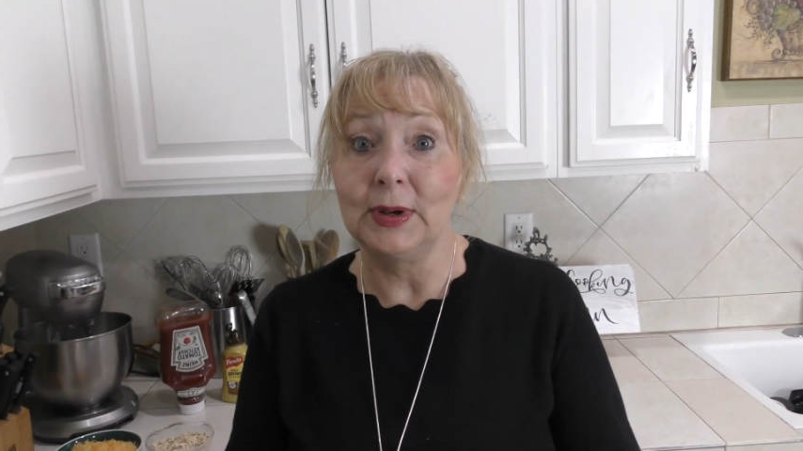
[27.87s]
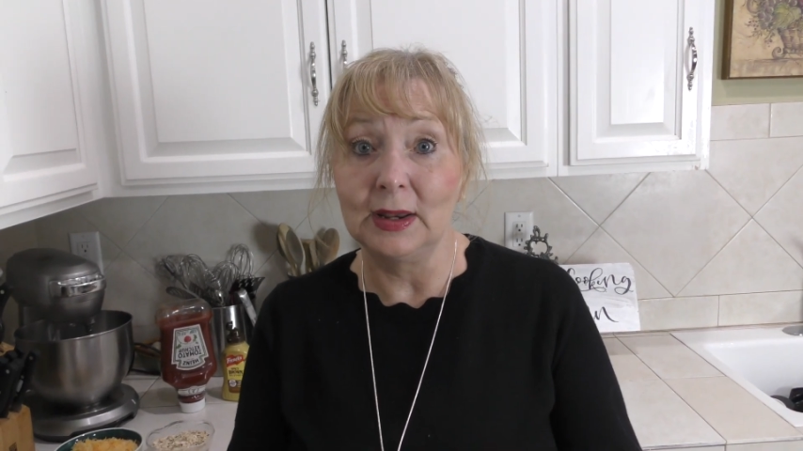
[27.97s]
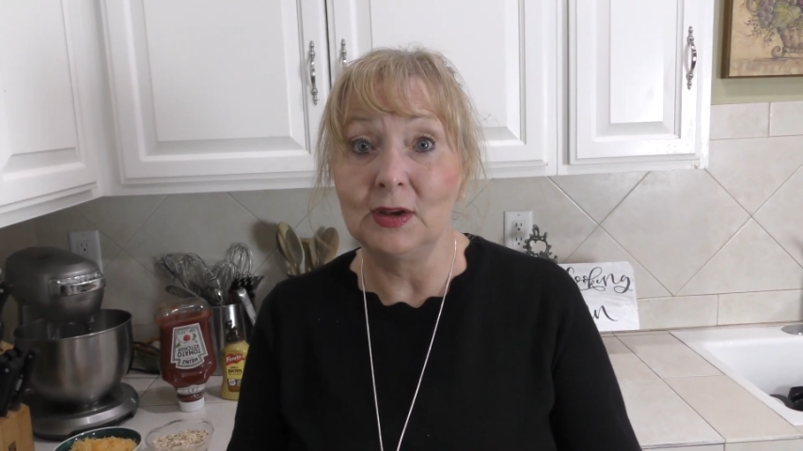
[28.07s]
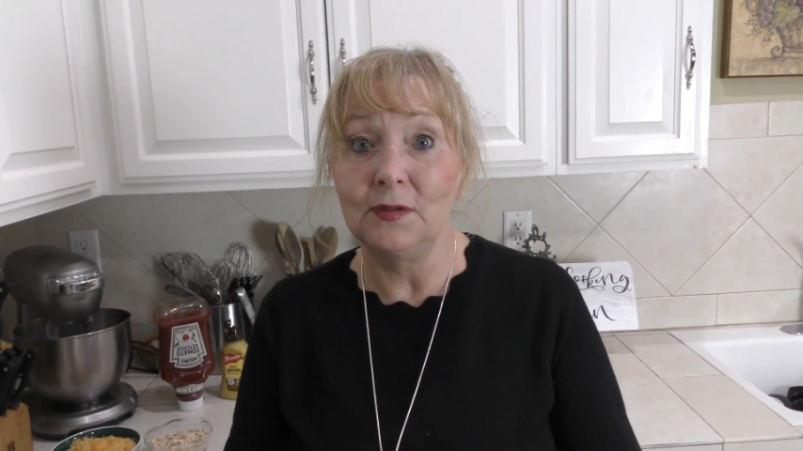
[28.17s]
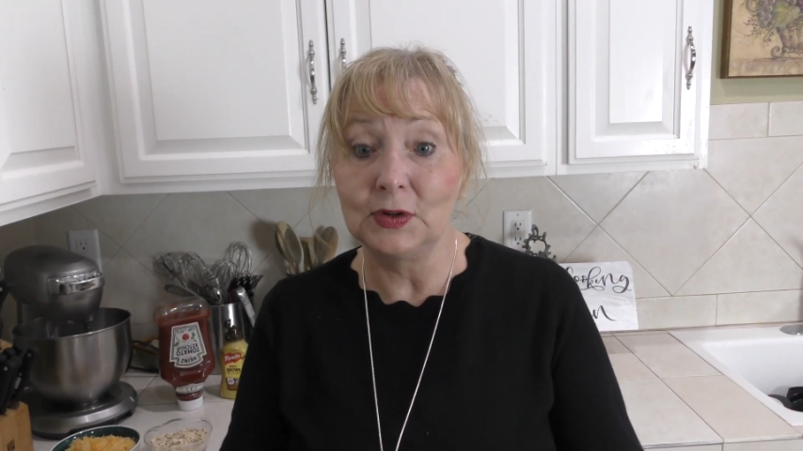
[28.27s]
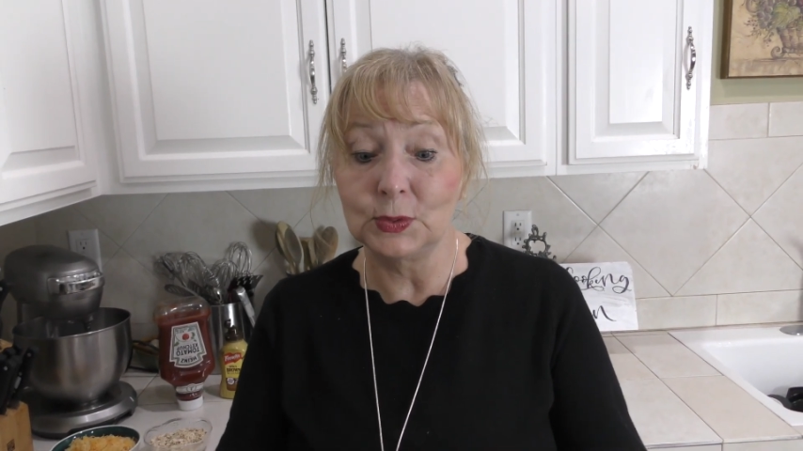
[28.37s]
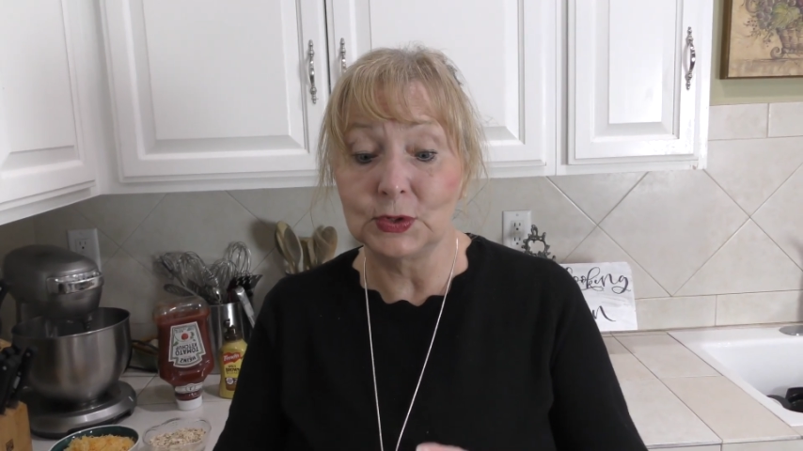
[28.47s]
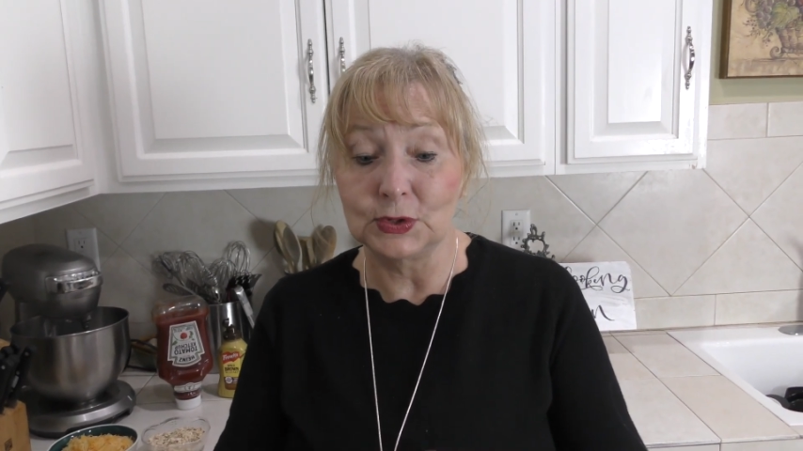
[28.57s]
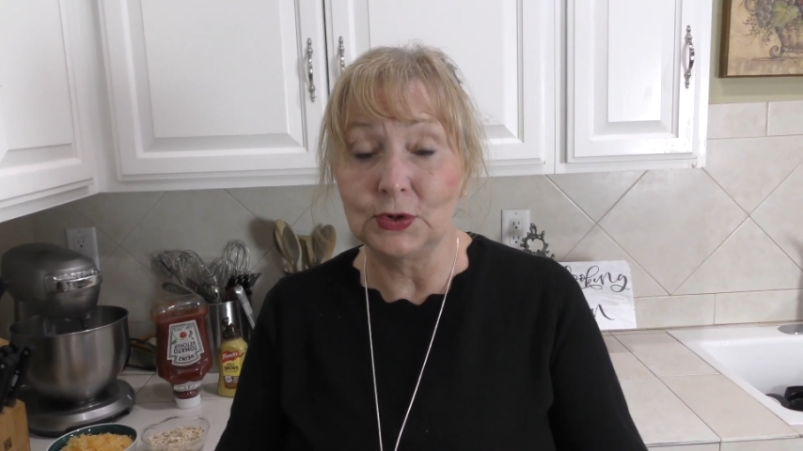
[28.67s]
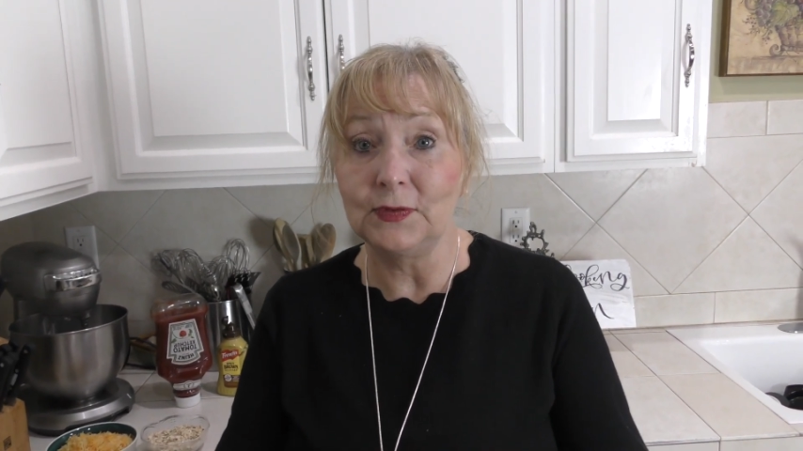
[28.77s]
individual
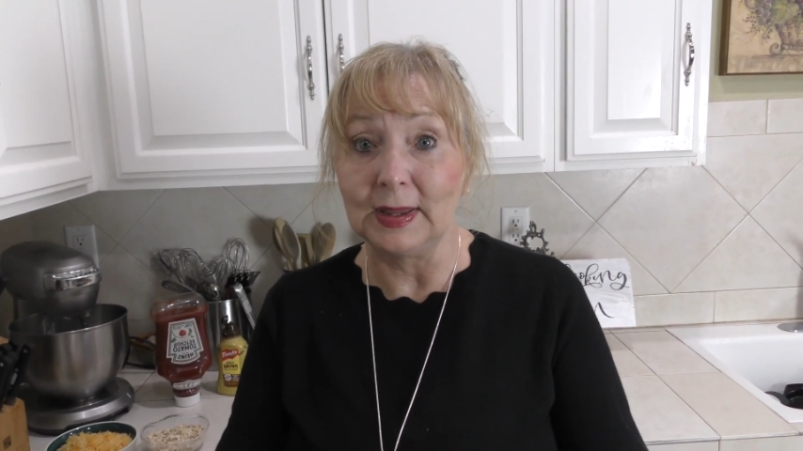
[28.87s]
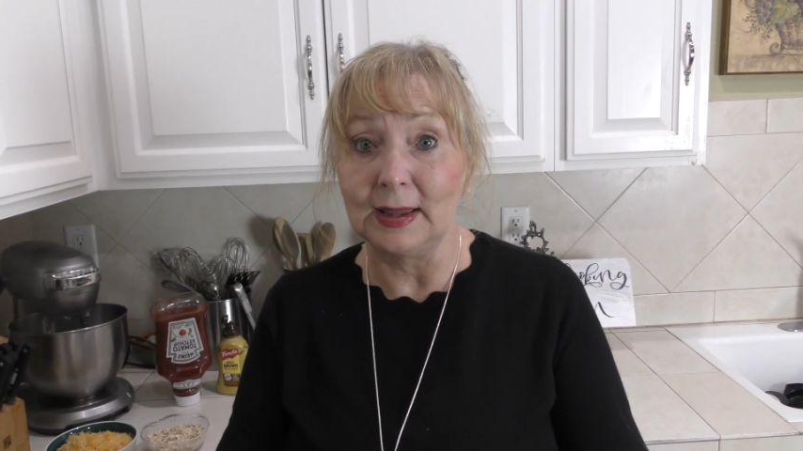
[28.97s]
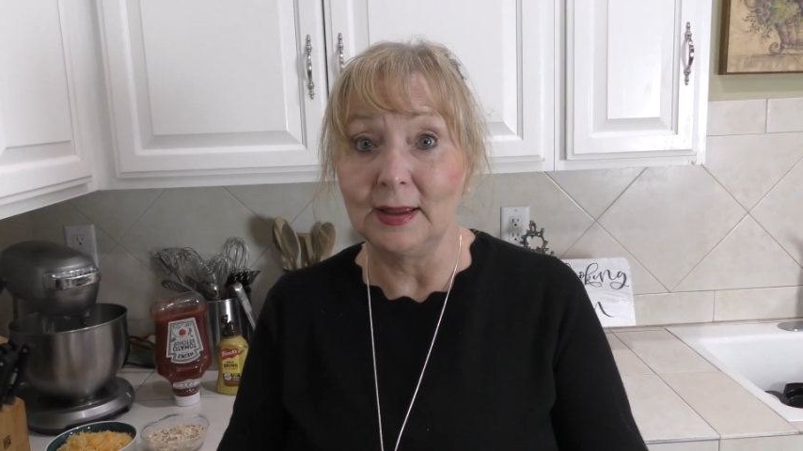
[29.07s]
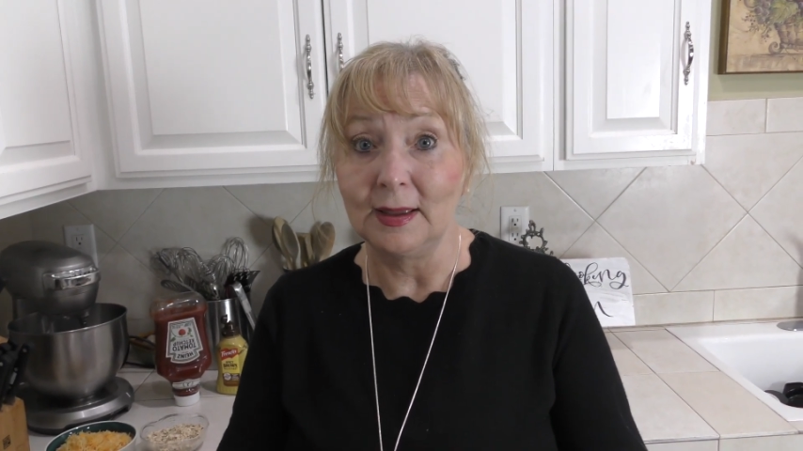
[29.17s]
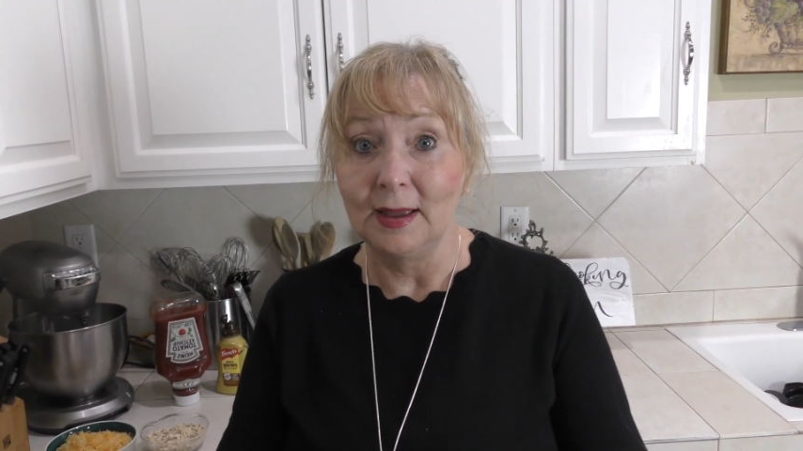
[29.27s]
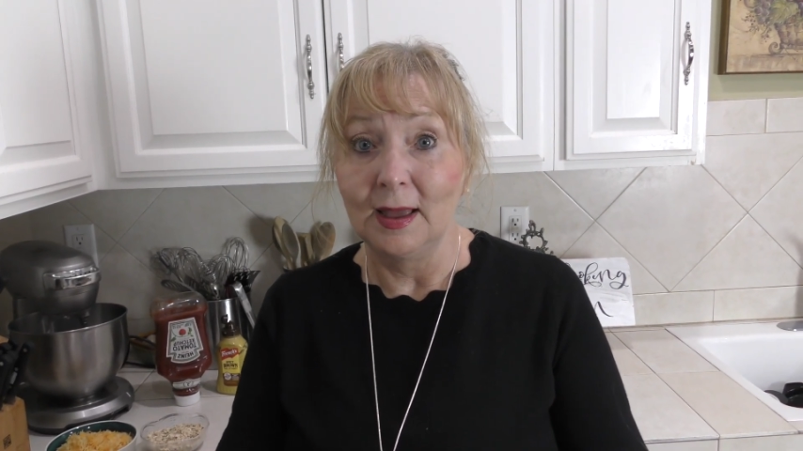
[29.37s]
serving